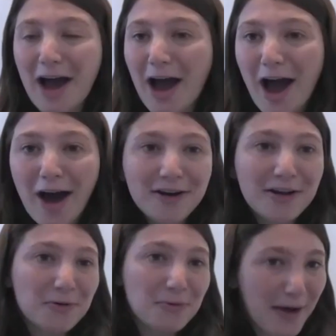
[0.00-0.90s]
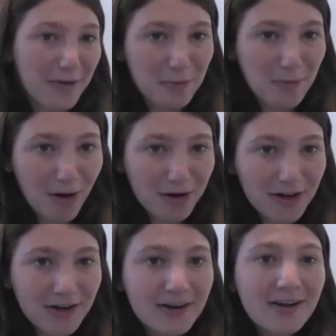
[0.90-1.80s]
on and around the
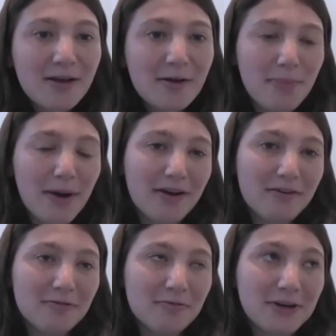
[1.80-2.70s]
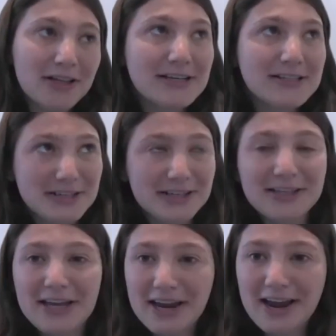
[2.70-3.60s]
water. But
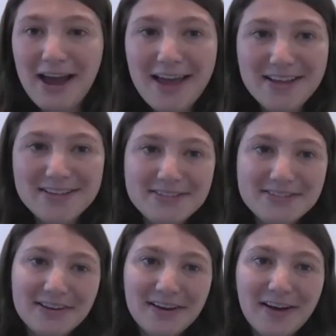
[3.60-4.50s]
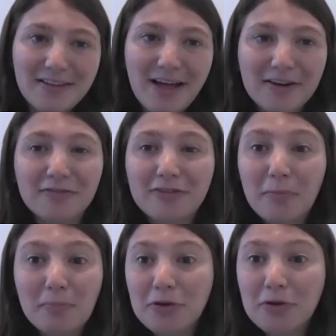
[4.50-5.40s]
realistically, it's a lot of
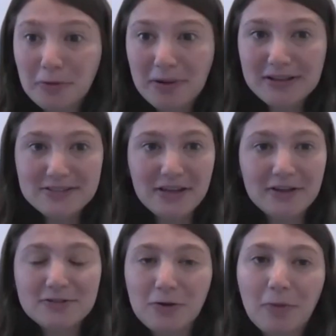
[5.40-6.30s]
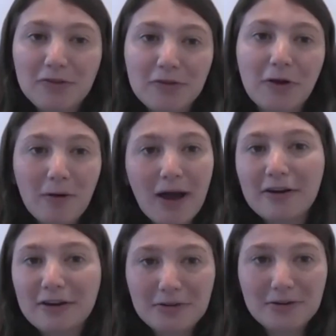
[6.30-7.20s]
computer-based things. So once you go out
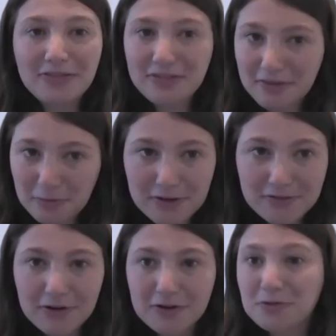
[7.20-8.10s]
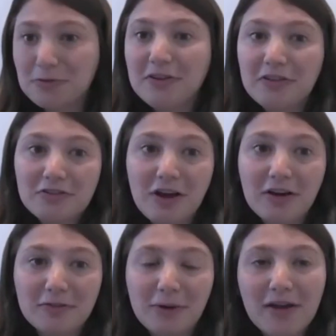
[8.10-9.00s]
and you get this research, you see the
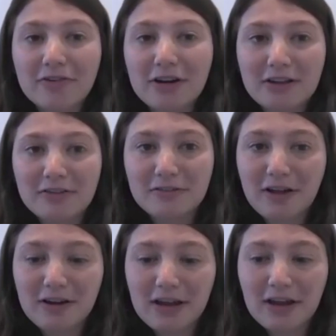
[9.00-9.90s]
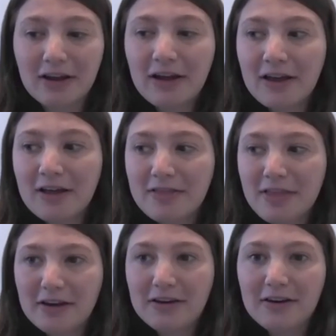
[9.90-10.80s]
sharks, whatever it is studying,
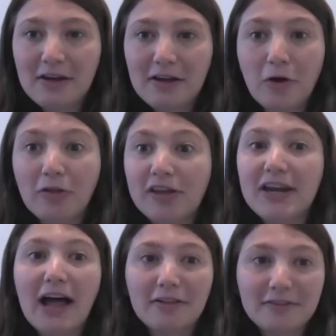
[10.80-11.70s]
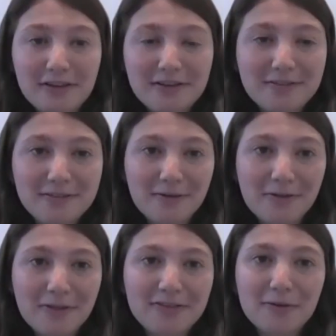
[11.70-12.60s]
then it's all the analysis. So
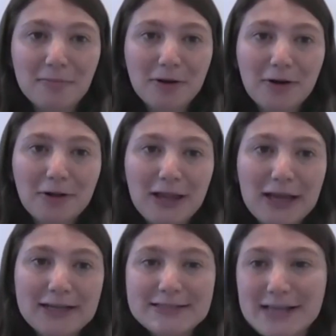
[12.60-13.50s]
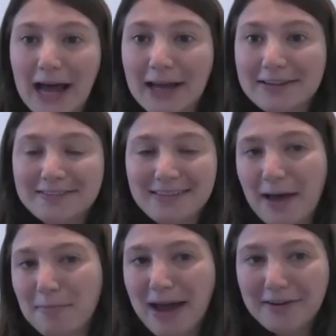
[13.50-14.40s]
the typical like science
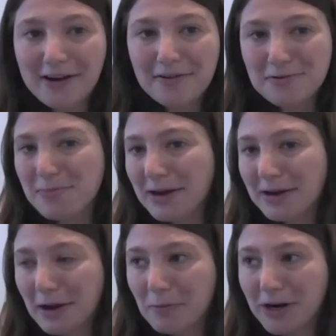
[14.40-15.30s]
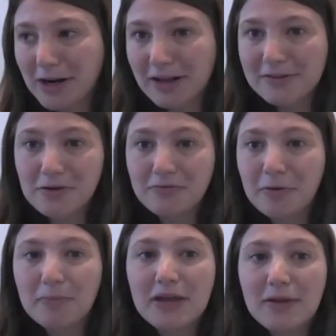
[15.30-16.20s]
lab background, depending on what it is. So
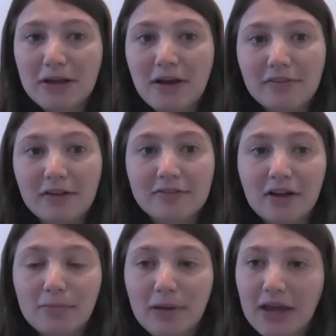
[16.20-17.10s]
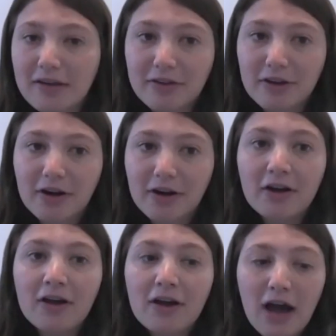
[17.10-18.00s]
for me, because I study behavior,
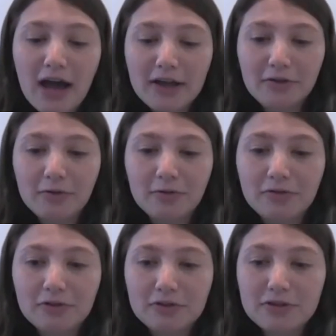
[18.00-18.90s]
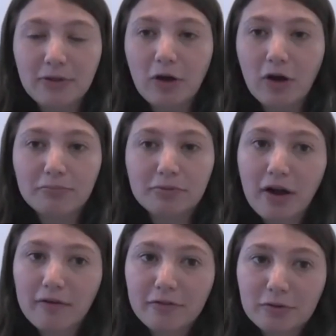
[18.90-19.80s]
I used something called
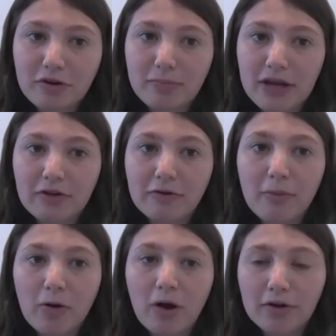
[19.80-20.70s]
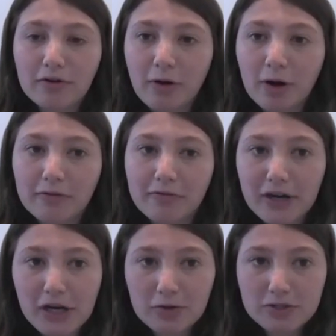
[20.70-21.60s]
BRUVs, which are beta remote underwater
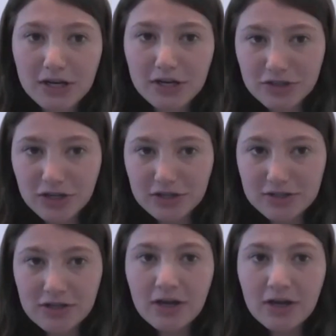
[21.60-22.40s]
video stations,